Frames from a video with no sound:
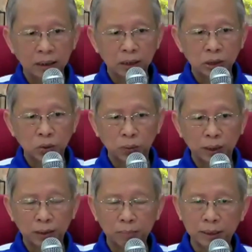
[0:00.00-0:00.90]
So
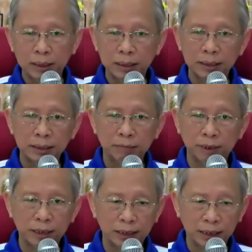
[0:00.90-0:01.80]
what happens is
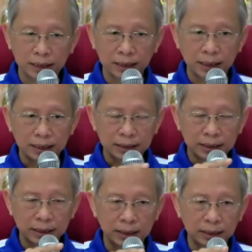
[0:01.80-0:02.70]
when they are in that
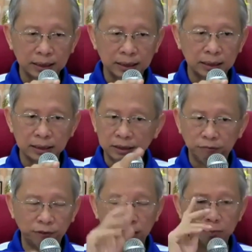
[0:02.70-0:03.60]
state, the
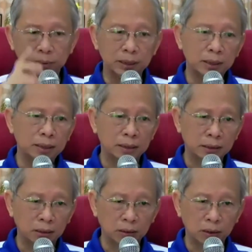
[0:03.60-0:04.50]
defilement
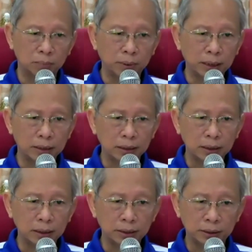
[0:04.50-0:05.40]
or mental
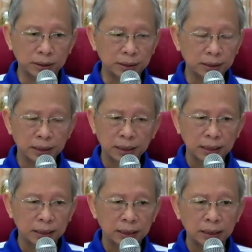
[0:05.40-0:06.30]
hindrance,
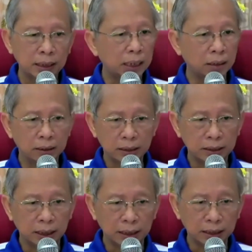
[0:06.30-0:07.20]
they cannot
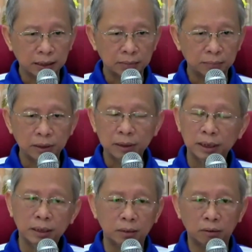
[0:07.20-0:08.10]
arise because
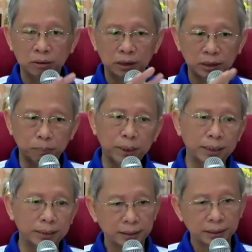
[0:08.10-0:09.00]
they are all
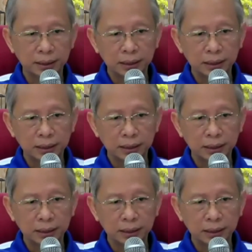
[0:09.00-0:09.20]
suppressed.